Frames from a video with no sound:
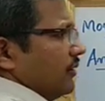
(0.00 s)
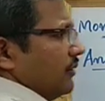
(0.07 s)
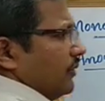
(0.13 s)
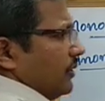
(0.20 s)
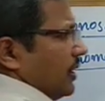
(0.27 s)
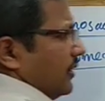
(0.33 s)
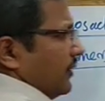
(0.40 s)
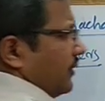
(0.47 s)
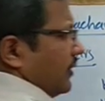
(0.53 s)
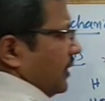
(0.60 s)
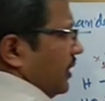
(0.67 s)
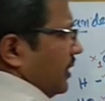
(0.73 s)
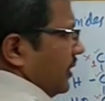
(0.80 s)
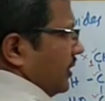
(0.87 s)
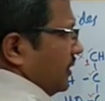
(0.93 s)
we can
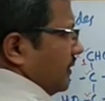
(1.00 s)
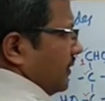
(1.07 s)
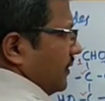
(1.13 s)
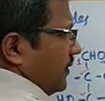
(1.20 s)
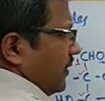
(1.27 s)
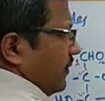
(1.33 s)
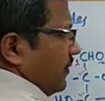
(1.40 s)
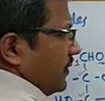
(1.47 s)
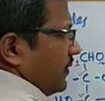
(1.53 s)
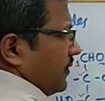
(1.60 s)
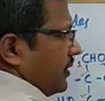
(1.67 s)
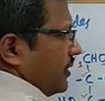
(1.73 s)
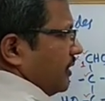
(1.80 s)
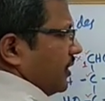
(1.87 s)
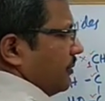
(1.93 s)
see here this is the
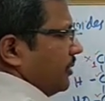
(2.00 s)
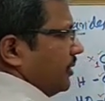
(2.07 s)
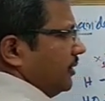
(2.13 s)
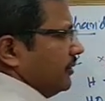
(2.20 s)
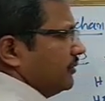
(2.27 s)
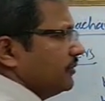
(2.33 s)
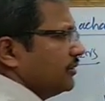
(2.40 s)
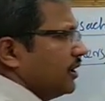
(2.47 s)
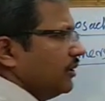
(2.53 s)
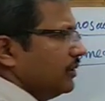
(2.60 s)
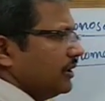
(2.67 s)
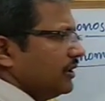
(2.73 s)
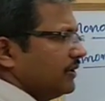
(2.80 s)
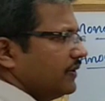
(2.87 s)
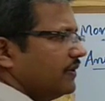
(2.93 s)
first carbon. Now
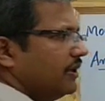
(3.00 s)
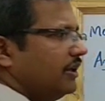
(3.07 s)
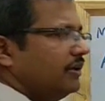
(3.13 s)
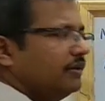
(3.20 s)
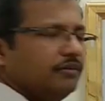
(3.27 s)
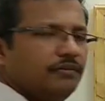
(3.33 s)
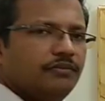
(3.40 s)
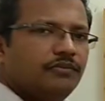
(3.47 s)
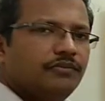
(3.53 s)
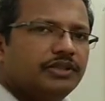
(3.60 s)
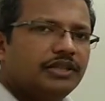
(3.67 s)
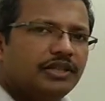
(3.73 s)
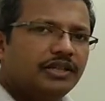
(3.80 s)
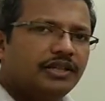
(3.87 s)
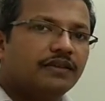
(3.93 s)
let us see
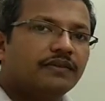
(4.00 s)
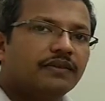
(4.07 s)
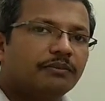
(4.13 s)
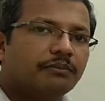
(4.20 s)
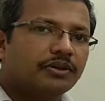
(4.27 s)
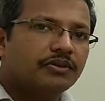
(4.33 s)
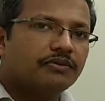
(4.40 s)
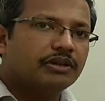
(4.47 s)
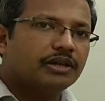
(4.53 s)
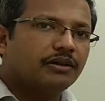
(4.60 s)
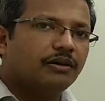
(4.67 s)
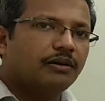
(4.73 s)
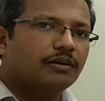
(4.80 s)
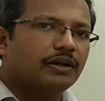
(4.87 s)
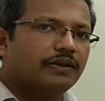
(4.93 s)
whether it is symmetric
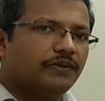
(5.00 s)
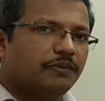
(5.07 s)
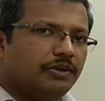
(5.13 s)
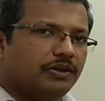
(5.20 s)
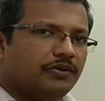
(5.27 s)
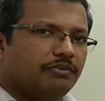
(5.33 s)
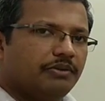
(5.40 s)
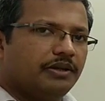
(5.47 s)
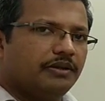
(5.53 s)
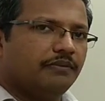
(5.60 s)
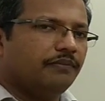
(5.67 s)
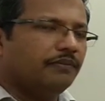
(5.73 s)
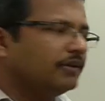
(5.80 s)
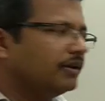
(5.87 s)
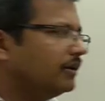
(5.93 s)
or asymmetric.
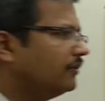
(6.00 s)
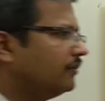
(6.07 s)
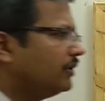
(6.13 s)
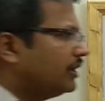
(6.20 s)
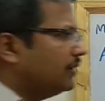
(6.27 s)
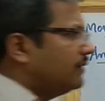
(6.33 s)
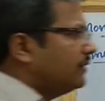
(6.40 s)
We can